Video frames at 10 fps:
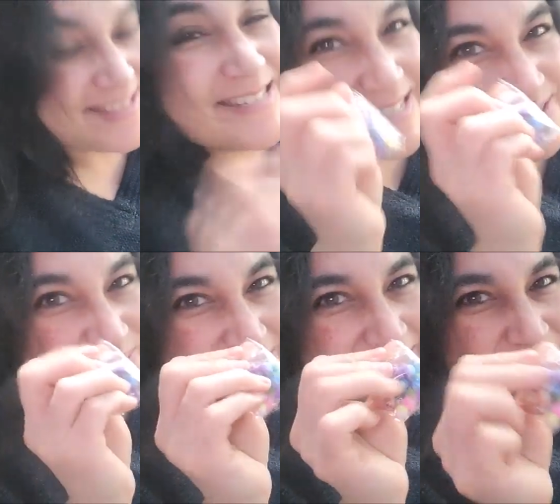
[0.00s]
this is
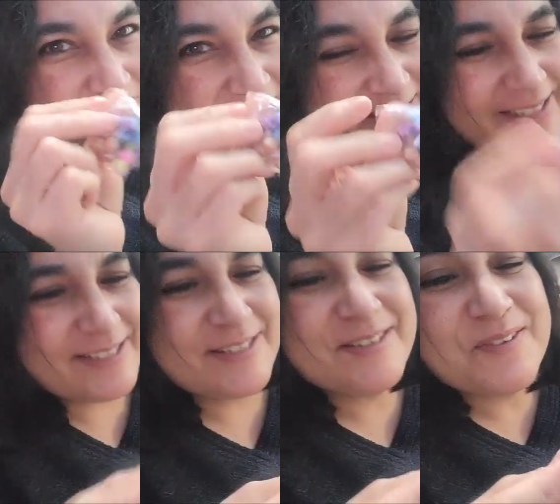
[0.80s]
what I
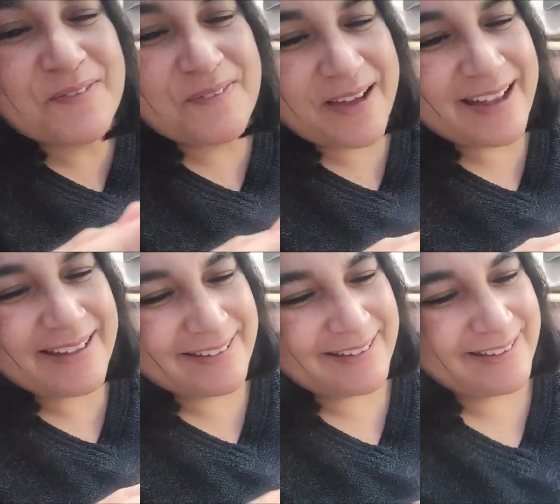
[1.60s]
wanted. You know
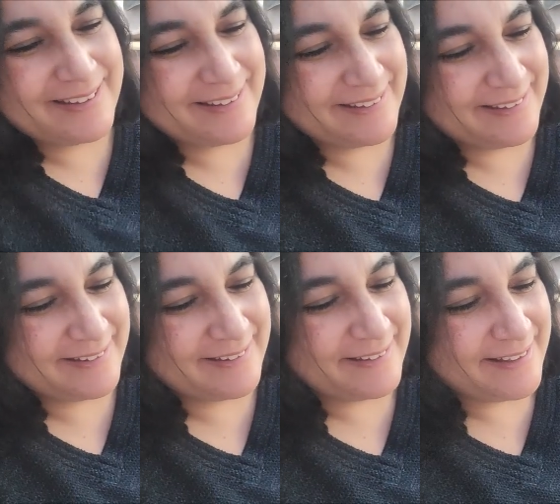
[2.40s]
what?
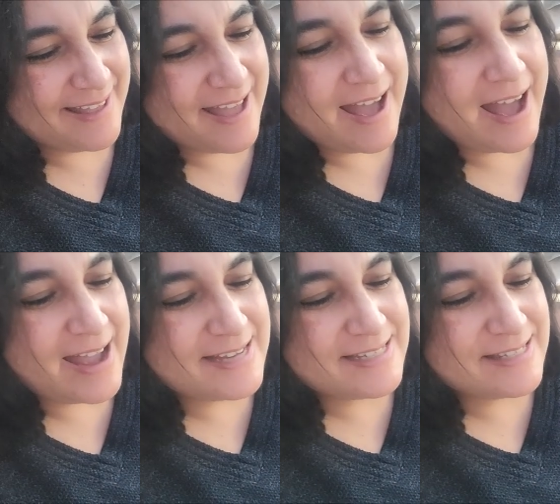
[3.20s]

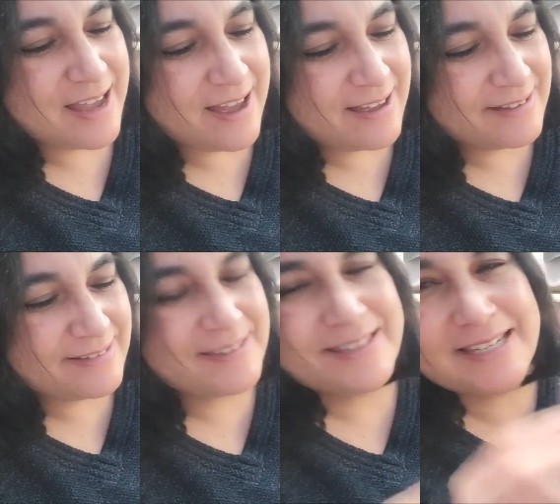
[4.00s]
I saw
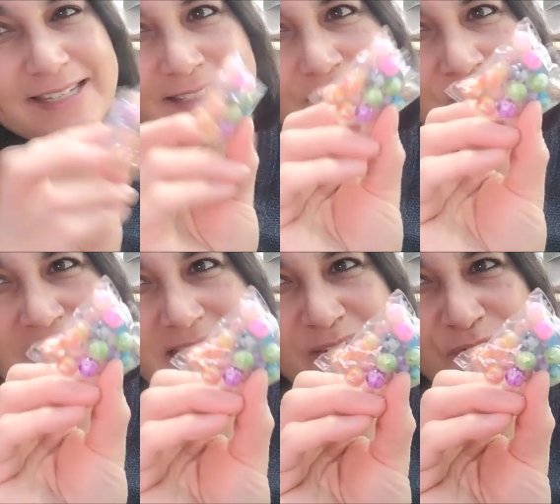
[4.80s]
the,
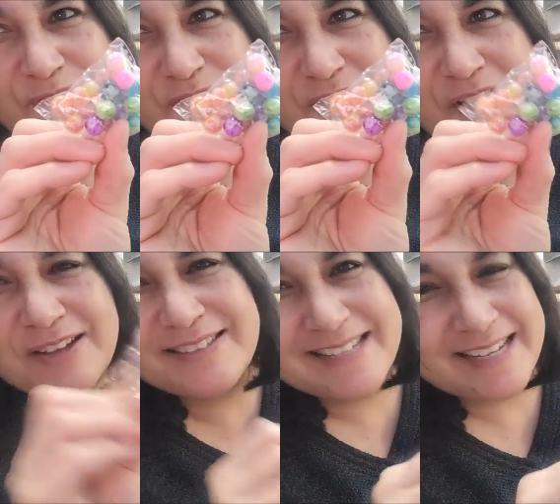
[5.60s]
these first
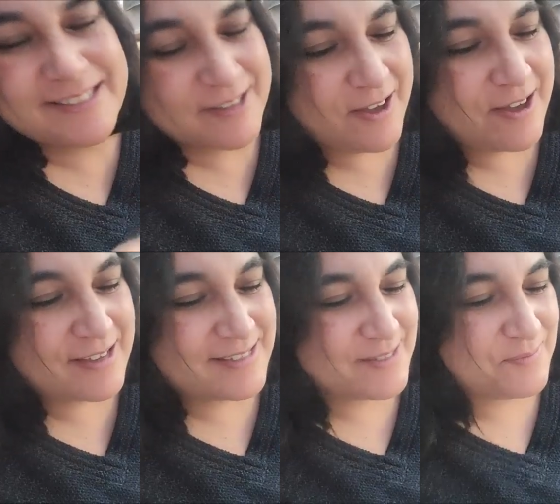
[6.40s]
on
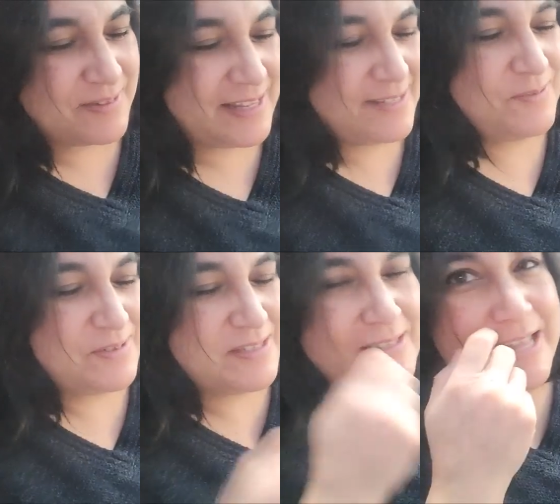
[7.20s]
TikTok. Some lady
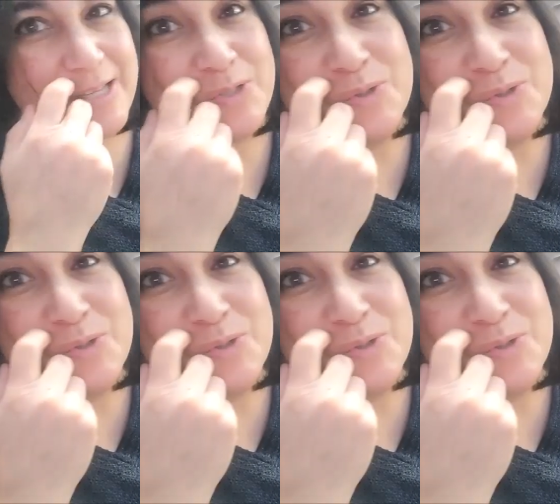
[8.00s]
with like